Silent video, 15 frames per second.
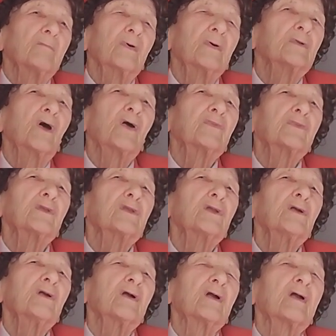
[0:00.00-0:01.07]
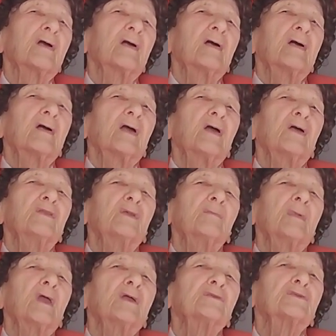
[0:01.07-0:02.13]
but not the year. And the
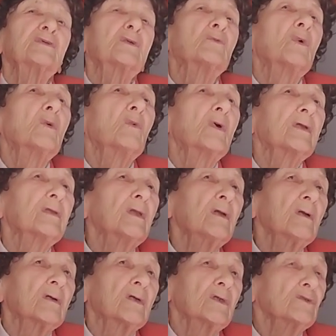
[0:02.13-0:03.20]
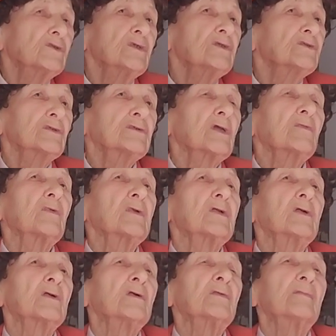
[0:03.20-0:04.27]
man said, Well, what year? And she says, Every
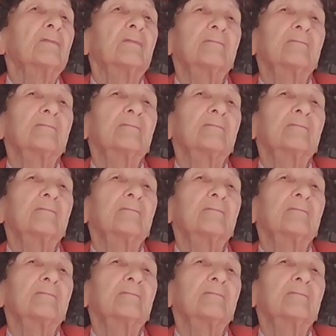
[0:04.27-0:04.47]
year.